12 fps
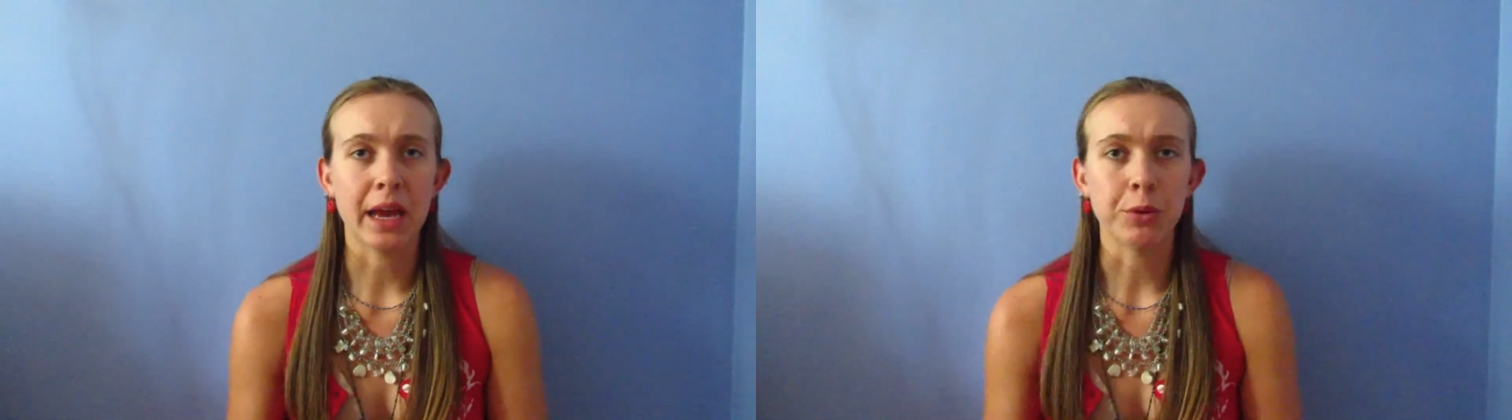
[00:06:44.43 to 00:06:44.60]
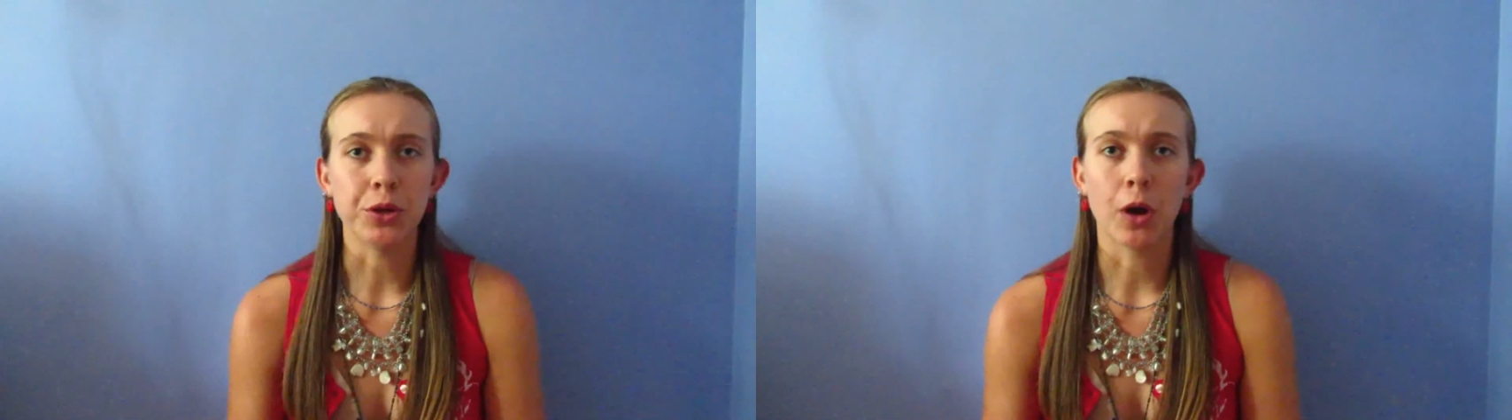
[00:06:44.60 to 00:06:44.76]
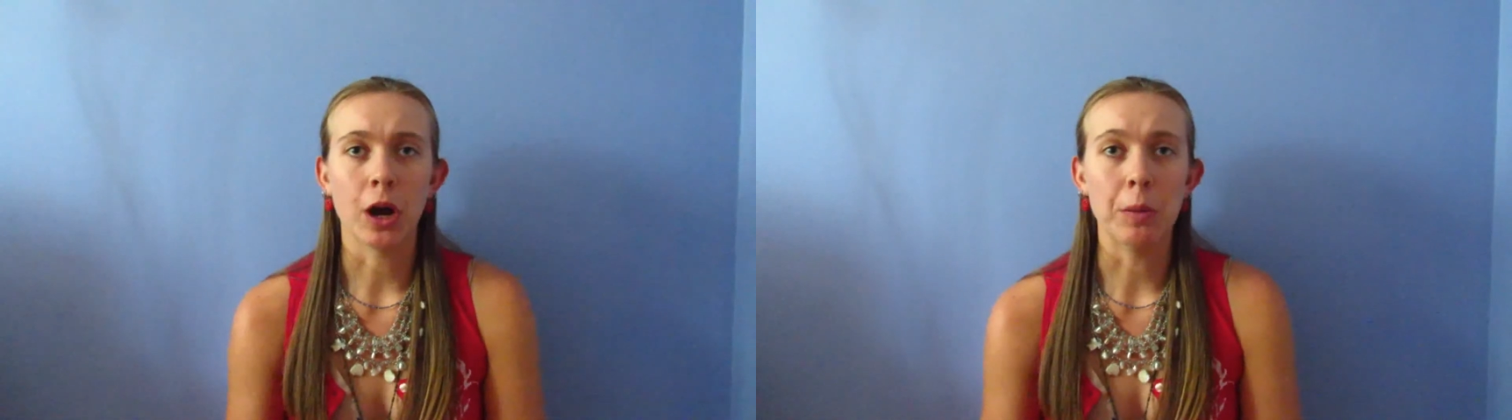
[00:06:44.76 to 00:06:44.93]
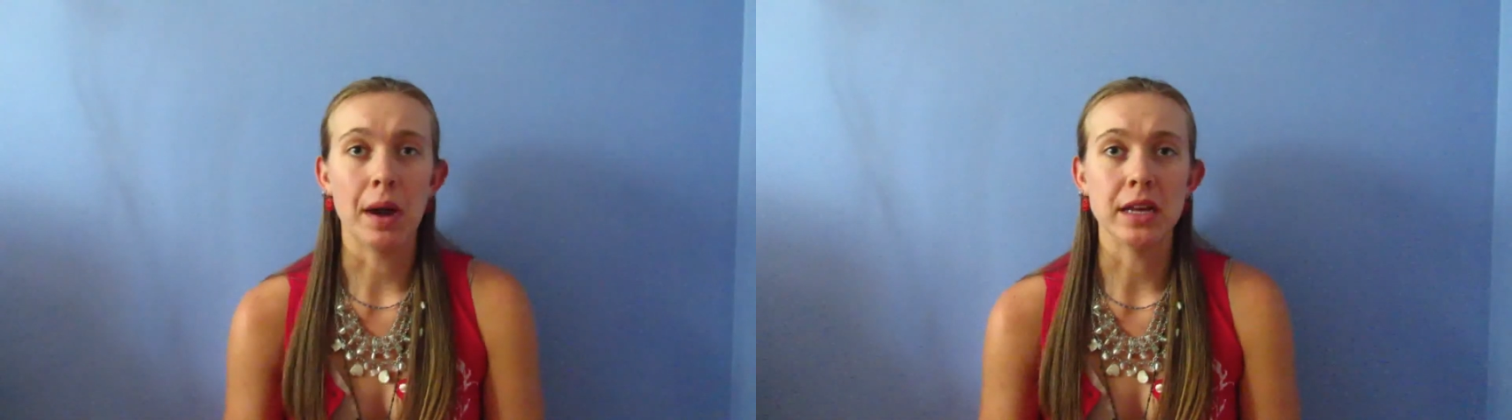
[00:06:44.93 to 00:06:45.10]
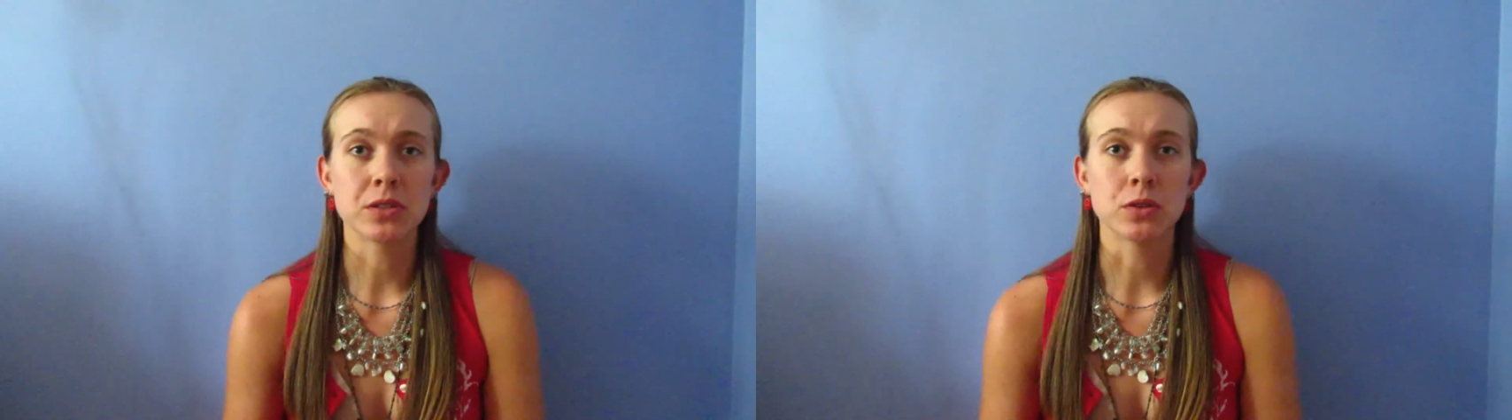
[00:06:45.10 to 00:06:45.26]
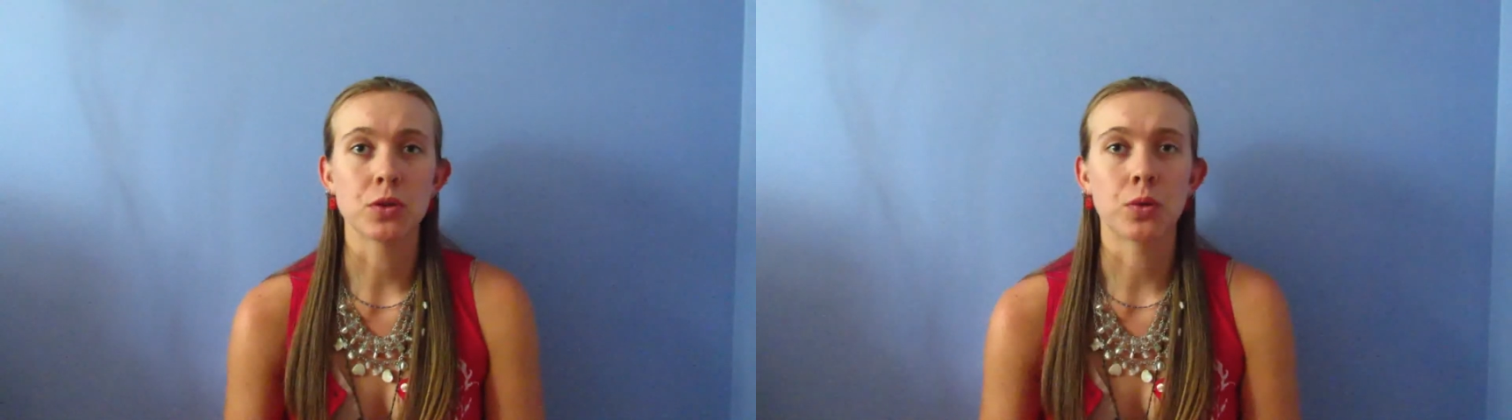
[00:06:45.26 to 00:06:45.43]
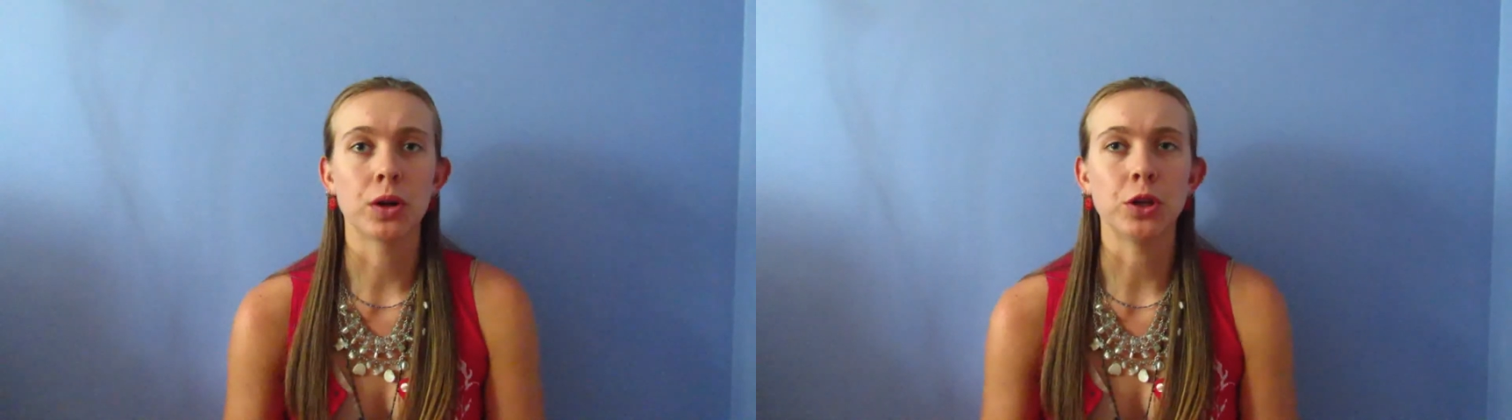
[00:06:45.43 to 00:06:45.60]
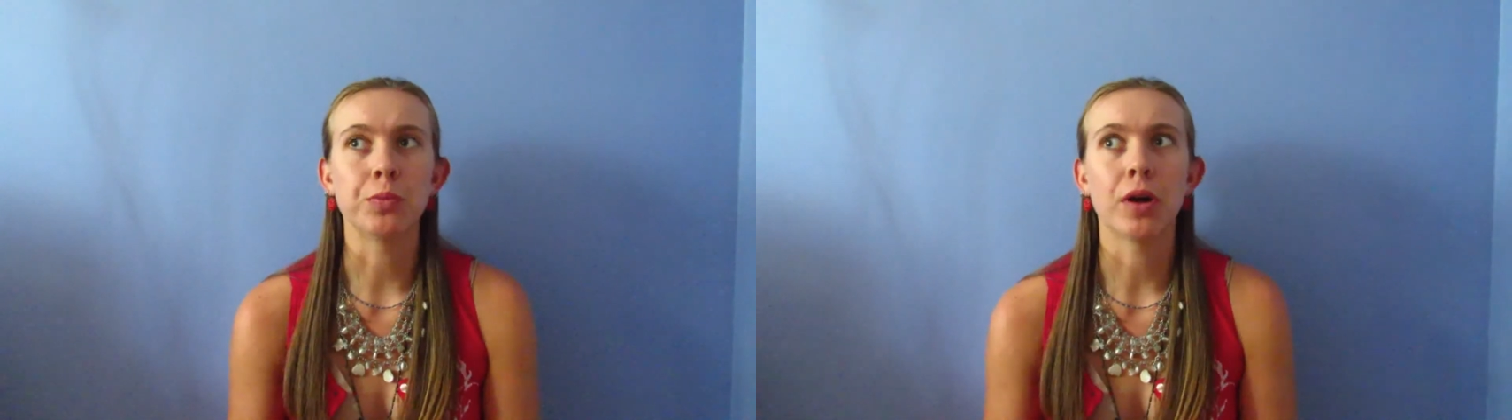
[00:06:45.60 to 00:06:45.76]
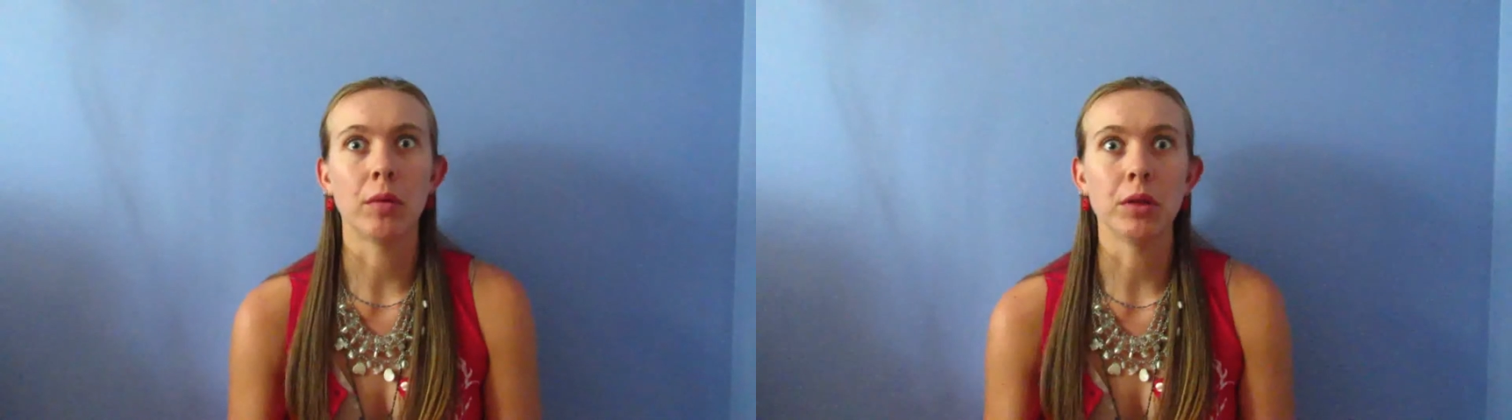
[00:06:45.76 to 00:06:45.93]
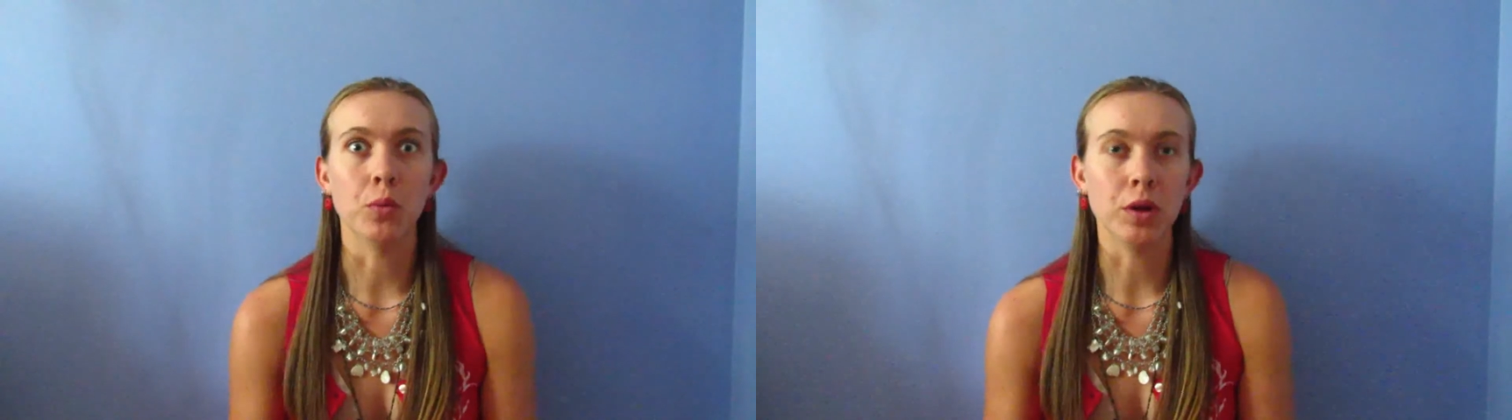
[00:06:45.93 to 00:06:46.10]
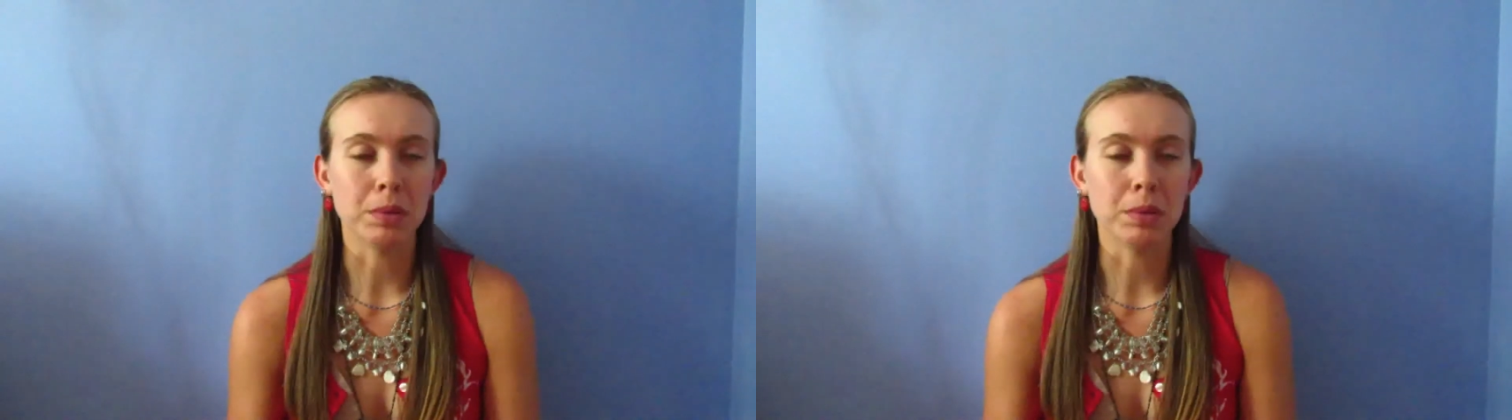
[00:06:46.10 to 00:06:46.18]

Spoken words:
when you are bicycle touring, you probably will